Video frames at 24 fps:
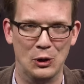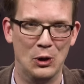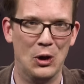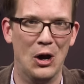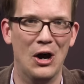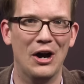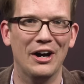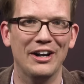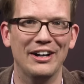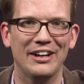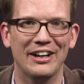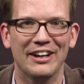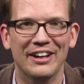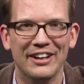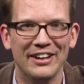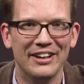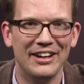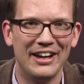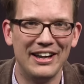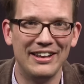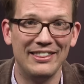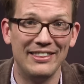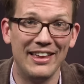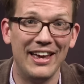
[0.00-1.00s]
on,
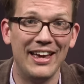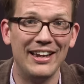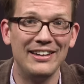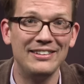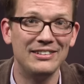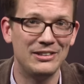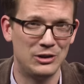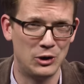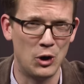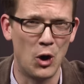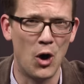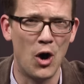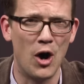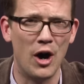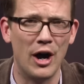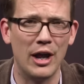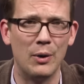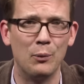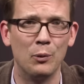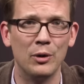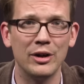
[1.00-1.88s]
and then gone.